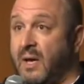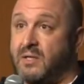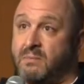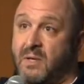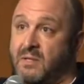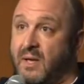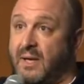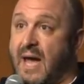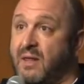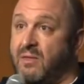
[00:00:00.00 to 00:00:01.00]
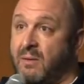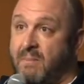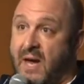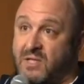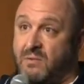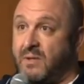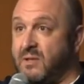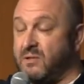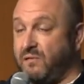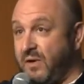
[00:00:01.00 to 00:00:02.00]
Kind of smells like Catholic mass when
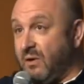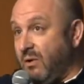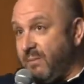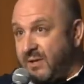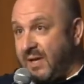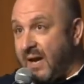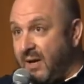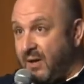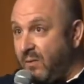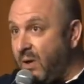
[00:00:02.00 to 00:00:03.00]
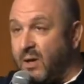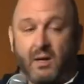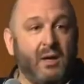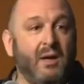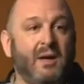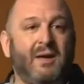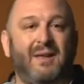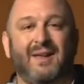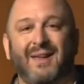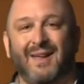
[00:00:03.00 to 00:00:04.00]
there's a funeral, but you got another one?
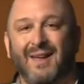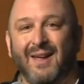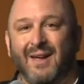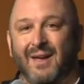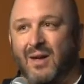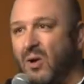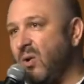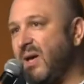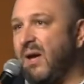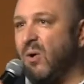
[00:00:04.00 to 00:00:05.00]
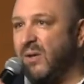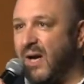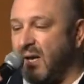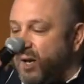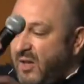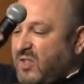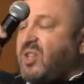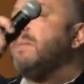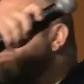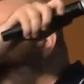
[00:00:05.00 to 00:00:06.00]
Okay, hold on.
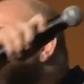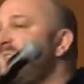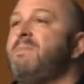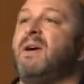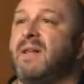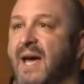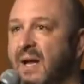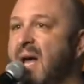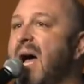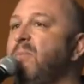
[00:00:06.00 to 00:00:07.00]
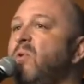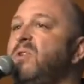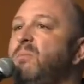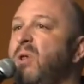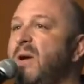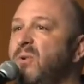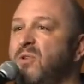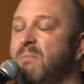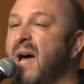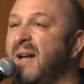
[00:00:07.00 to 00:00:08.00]
Smell that. I'm going to play
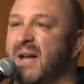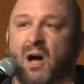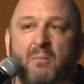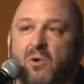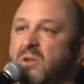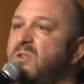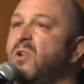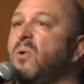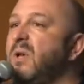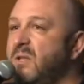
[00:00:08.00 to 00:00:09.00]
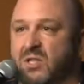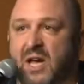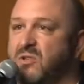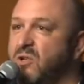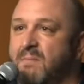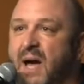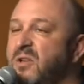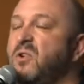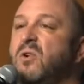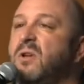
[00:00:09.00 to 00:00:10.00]
with your mind now. I'm going to totally change your
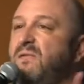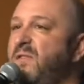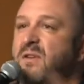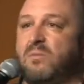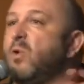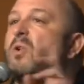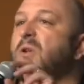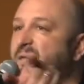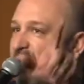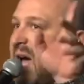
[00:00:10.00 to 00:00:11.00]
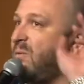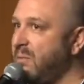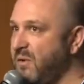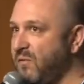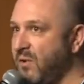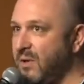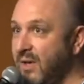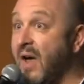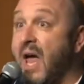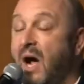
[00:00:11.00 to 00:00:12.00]
mind. We're going to find one before you
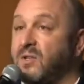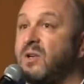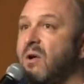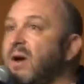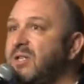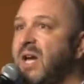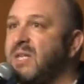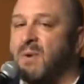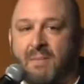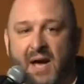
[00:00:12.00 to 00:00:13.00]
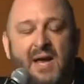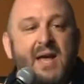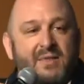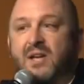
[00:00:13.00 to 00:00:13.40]
leave. I was like, all right, change my mind.